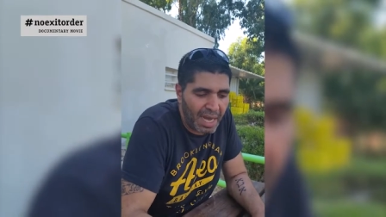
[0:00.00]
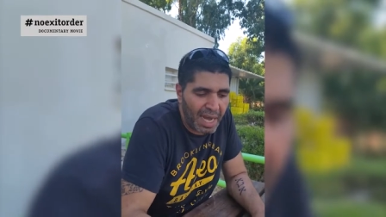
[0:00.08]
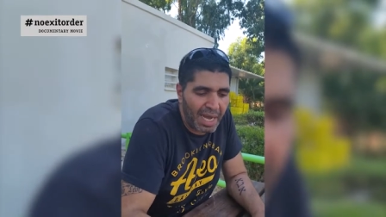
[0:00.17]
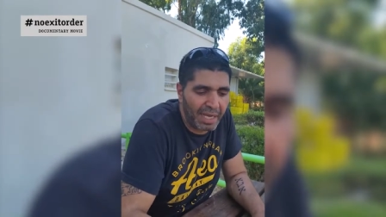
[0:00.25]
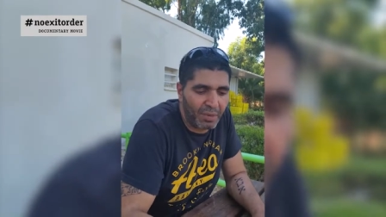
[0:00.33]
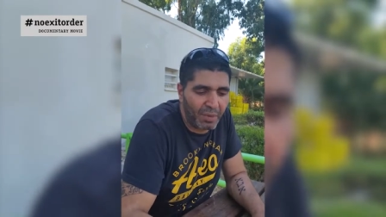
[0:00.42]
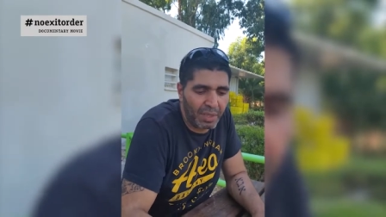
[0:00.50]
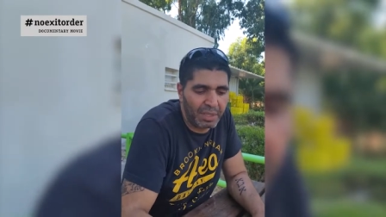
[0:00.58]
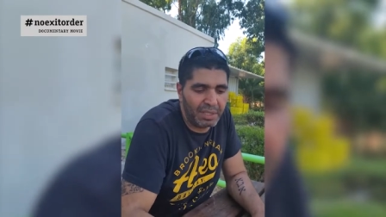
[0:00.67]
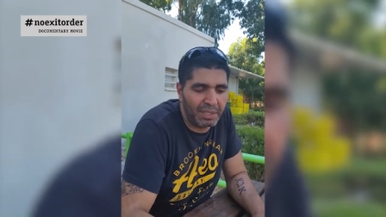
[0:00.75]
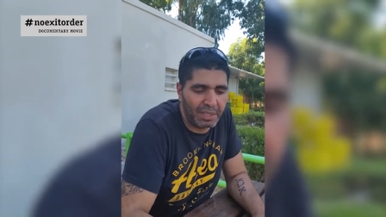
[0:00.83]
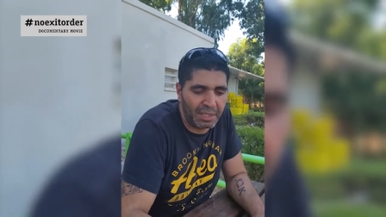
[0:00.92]
I
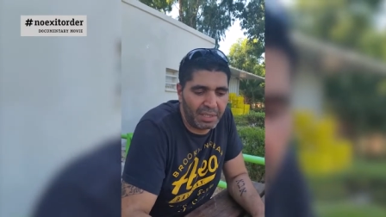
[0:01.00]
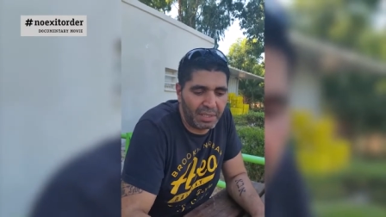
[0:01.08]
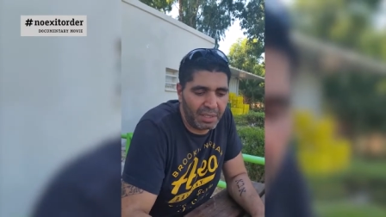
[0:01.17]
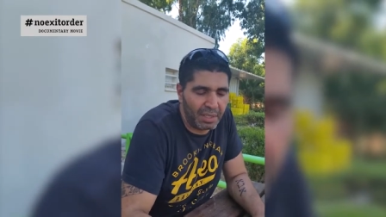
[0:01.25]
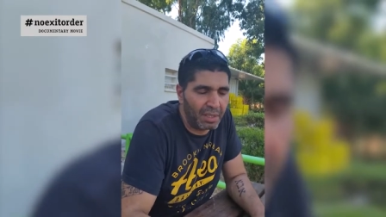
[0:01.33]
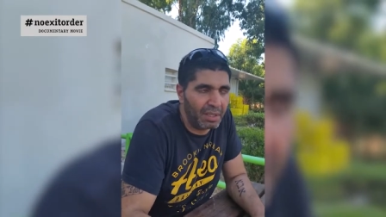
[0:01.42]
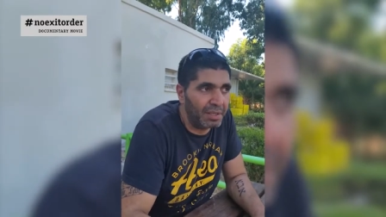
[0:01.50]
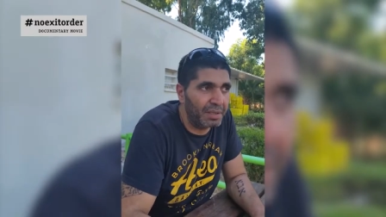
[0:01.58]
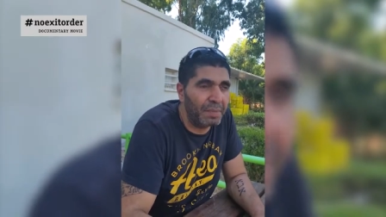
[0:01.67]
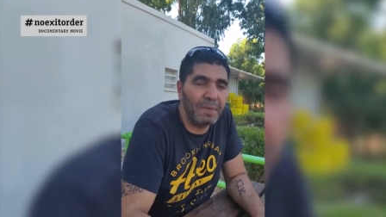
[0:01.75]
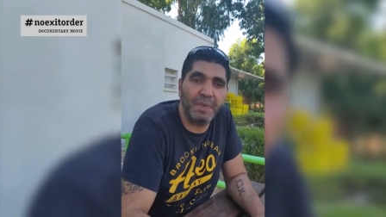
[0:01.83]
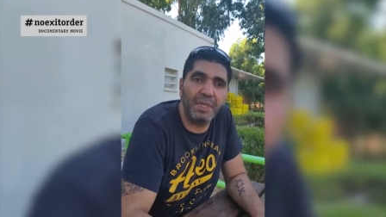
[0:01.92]
want
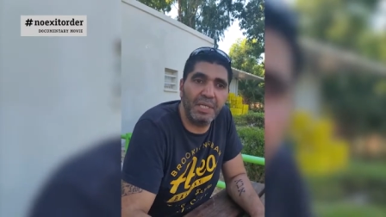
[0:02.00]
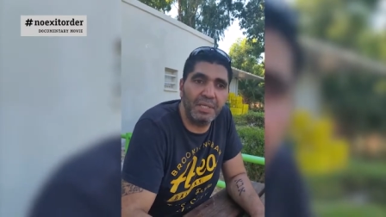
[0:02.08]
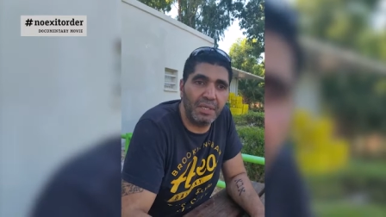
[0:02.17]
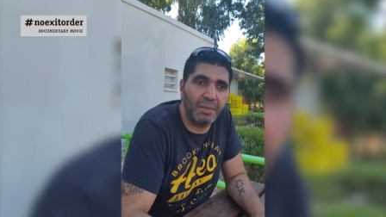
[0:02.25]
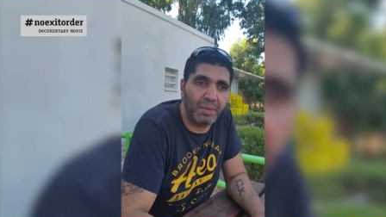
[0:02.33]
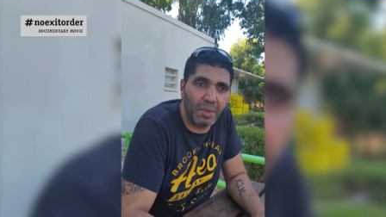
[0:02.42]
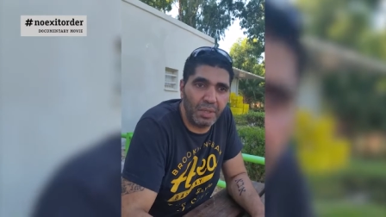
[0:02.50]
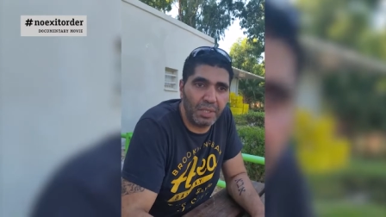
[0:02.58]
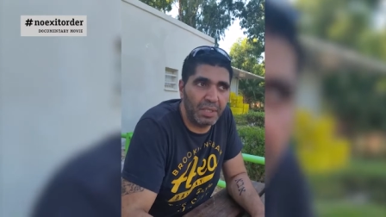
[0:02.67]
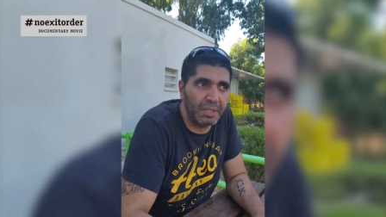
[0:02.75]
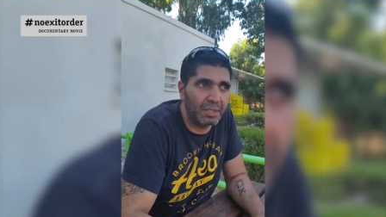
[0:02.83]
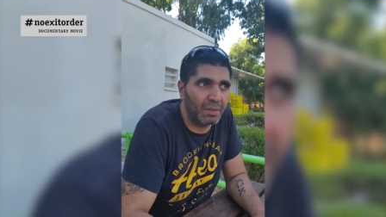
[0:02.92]
the people in the
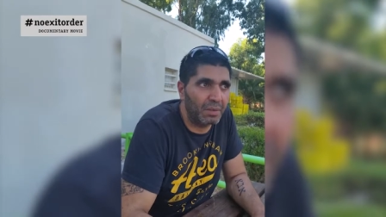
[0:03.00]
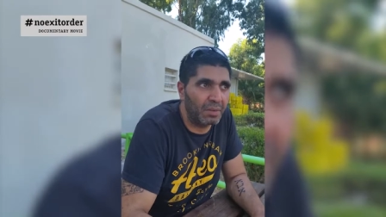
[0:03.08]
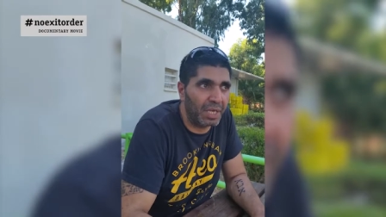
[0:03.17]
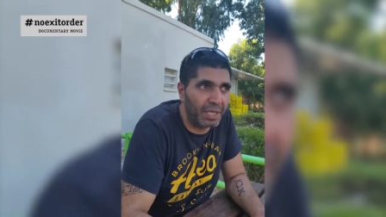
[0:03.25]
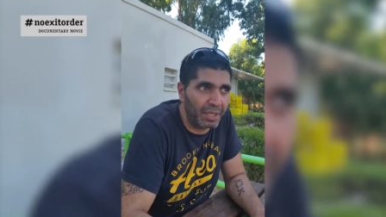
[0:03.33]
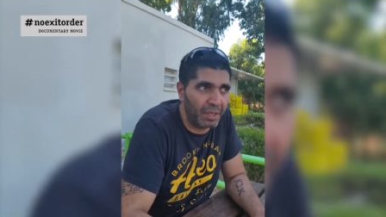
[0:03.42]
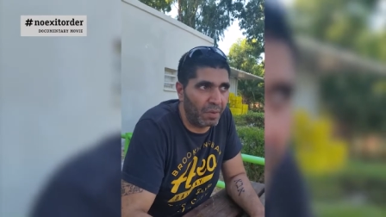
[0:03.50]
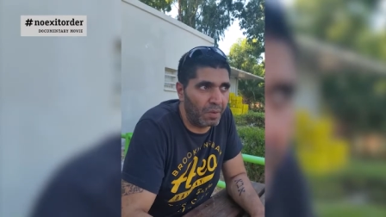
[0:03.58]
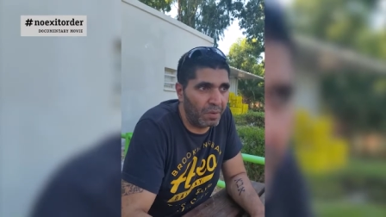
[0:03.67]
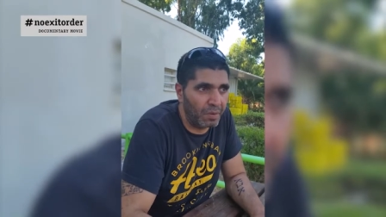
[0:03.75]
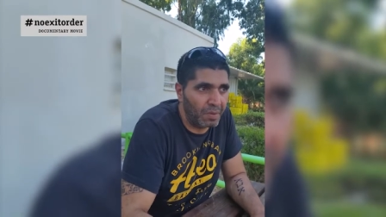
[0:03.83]
world will know.